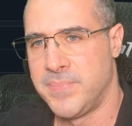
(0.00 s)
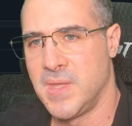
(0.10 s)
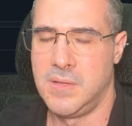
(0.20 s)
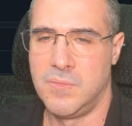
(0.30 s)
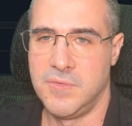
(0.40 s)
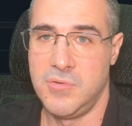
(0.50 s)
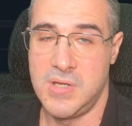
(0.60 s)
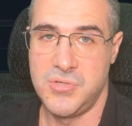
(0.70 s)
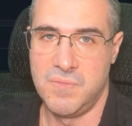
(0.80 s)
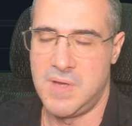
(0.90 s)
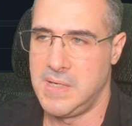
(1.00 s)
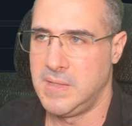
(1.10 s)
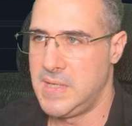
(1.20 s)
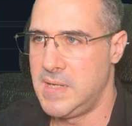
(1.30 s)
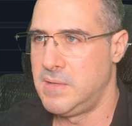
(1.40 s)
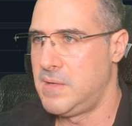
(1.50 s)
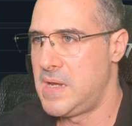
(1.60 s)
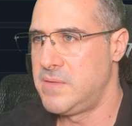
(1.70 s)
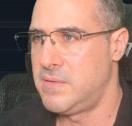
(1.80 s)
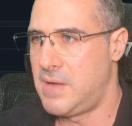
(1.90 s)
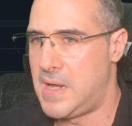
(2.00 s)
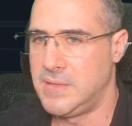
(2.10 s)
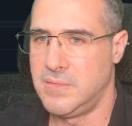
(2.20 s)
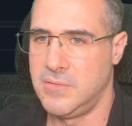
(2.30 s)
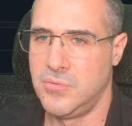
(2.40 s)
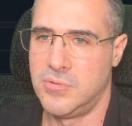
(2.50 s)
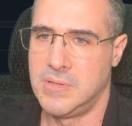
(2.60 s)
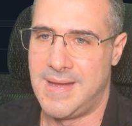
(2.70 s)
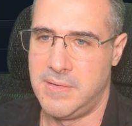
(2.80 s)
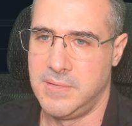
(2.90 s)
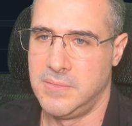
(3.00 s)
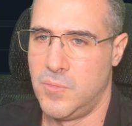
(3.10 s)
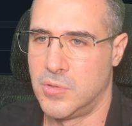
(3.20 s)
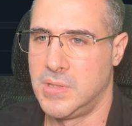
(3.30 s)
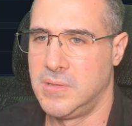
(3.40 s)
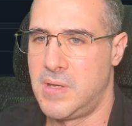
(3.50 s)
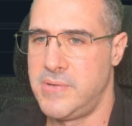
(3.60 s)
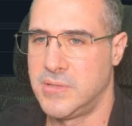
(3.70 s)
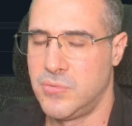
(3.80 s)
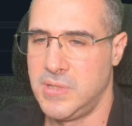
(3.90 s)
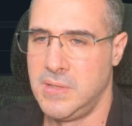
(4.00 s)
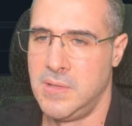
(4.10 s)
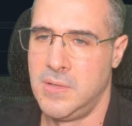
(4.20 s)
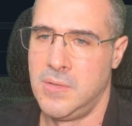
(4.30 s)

the configuration file again, either under your current working directory